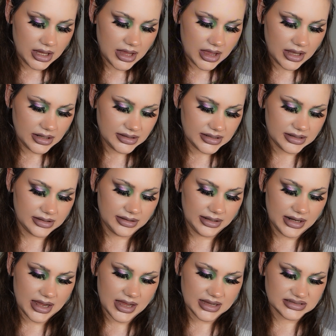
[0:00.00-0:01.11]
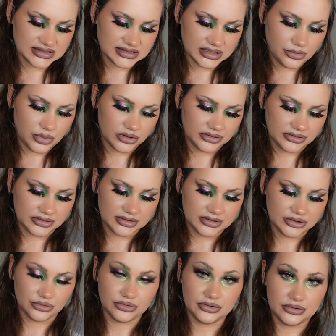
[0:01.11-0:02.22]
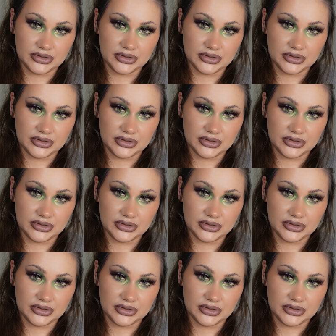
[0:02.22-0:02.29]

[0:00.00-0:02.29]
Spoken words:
And then lastly but not